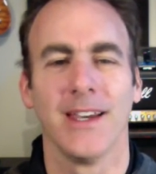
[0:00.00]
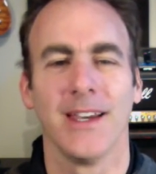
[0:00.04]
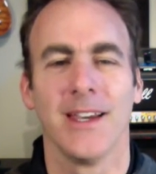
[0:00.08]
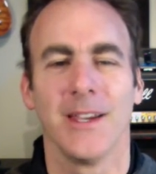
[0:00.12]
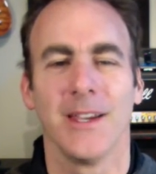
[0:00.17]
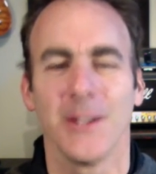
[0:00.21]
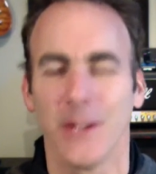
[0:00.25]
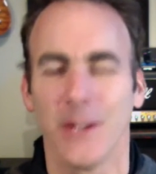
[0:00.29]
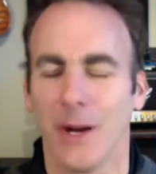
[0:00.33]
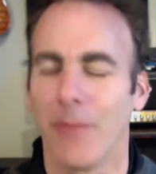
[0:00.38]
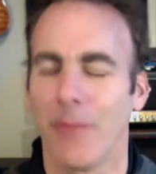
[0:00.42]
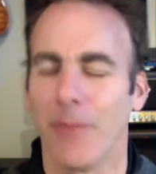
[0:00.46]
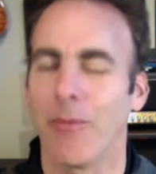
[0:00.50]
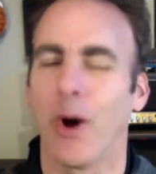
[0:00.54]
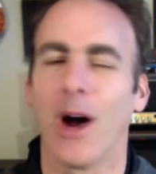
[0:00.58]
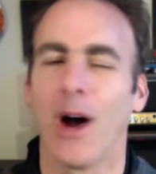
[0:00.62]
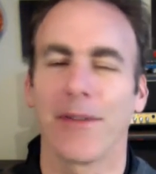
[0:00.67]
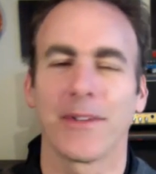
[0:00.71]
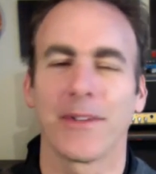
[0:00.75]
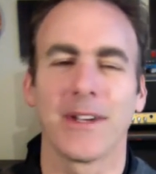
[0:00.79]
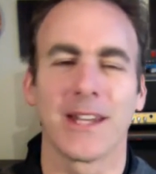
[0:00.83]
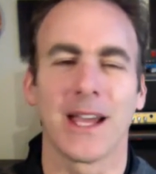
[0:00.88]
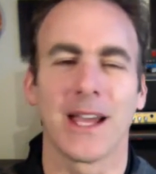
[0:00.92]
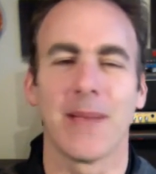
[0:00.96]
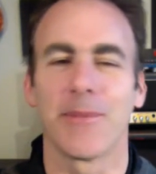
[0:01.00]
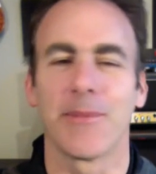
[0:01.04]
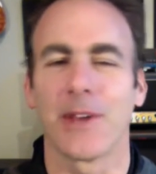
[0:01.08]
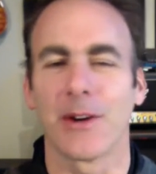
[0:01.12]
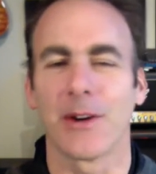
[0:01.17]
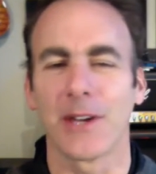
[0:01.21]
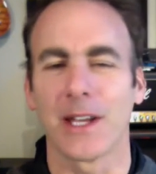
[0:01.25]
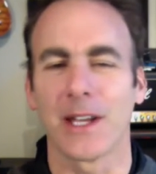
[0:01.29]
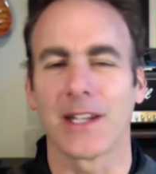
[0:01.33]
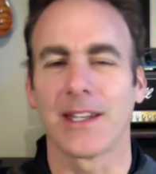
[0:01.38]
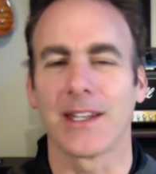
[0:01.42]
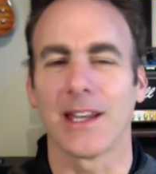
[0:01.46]
You know, oftentimes I'll
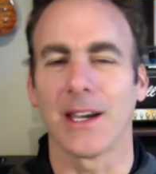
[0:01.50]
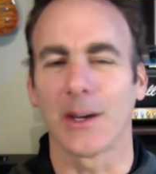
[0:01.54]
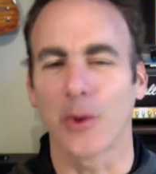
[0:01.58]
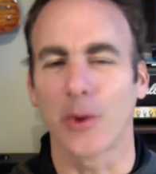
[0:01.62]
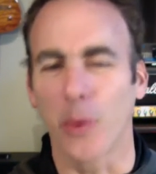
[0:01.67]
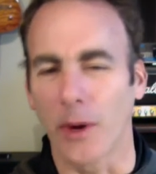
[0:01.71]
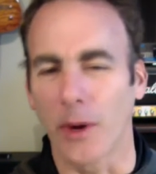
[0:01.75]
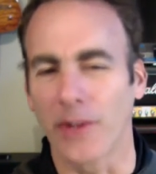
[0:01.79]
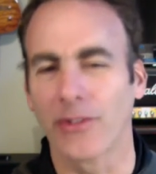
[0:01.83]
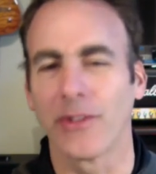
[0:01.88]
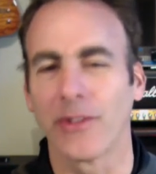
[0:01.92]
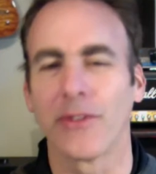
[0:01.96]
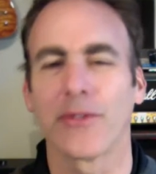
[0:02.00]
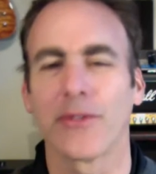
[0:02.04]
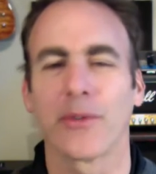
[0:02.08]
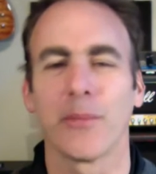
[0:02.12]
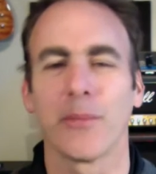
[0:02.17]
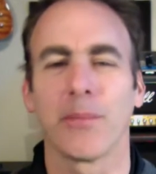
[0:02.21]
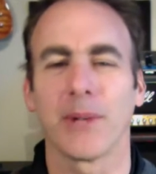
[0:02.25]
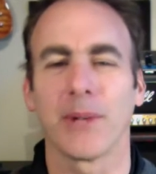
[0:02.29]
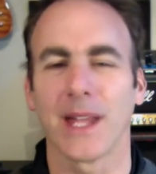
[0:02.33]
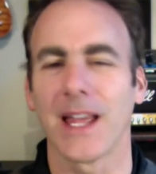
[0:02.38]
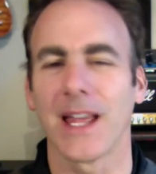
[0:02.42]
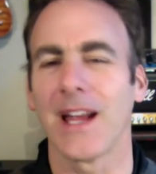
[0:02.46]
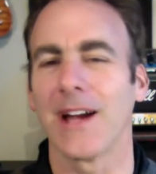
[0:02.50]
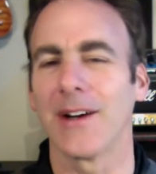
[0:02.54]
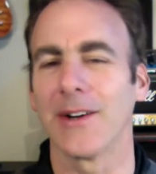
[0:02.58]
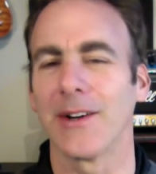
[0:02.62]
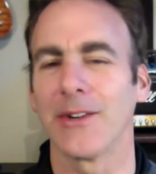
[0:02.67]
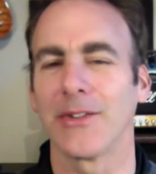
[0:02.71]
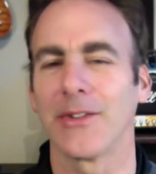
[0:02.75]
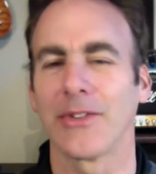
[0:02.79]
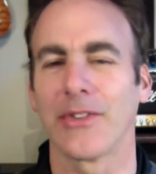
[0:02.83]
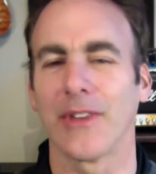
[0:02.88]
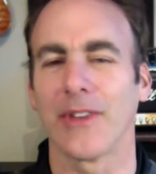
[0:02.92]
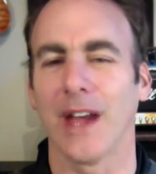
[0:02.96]
get questions from players.